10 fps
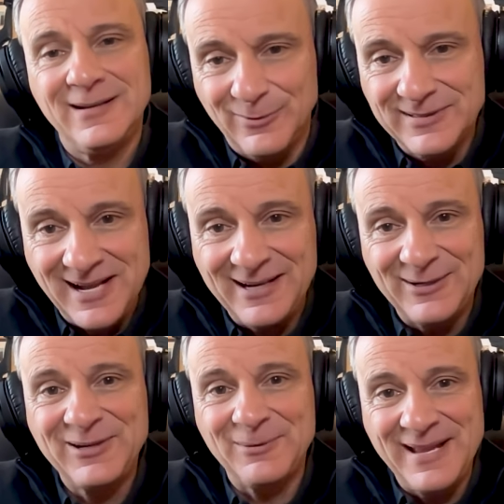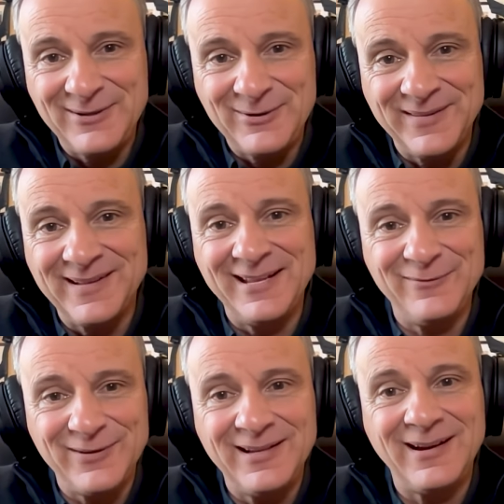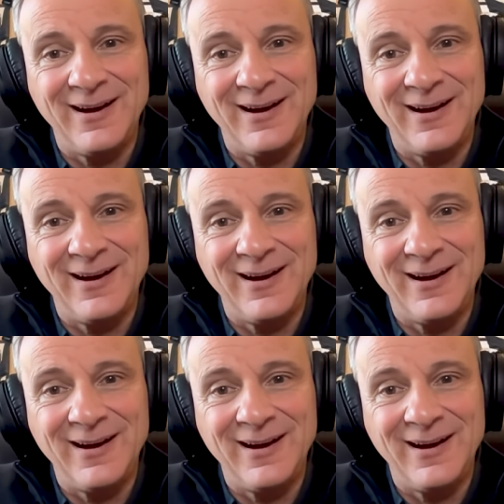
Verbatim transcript: retired commander in the Navy,